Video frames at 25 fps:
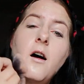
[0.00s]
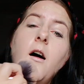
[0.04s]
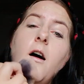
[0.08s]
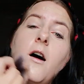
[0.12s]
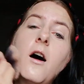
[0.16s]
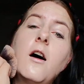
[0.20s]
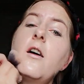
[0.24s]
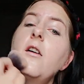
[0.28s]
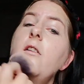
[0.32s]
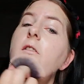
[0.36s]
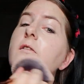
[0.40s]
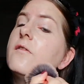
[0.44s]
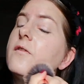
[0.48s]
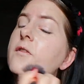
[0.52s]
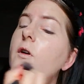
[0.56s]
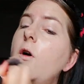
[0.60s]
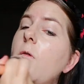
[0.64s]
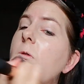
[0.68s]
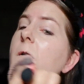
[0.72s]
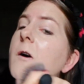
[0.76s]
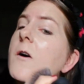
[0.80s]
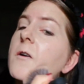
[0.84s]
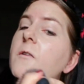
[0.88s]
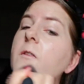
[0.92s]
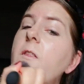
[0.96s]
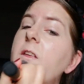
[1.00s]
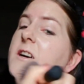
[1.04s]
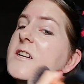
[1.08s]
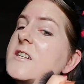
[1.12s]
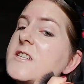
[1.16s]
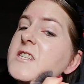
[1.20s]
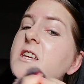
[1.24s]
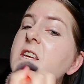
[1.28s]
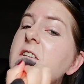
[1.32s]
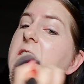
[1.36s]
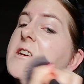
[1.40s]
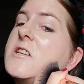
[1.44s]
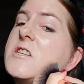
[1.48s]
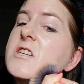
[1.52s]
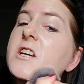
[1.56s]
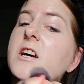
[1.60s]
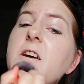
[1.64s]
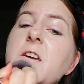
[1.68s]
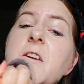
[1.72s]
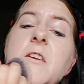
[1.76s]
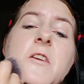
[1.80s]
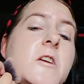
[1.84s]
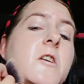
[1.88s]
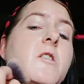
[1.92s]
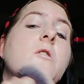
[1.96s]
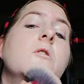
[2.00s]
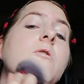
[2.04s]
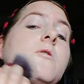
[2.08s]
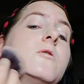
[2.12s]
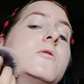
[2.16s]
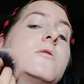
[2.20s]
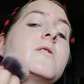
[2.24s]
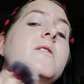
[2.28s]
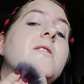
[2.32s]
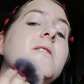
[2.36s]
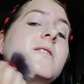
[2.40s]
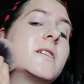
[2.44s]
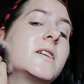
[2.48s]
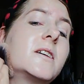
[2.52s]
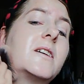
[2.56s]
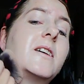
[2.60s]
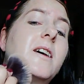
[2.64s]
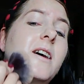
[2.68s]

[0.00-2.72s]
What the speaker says: I thought that TJ Hughes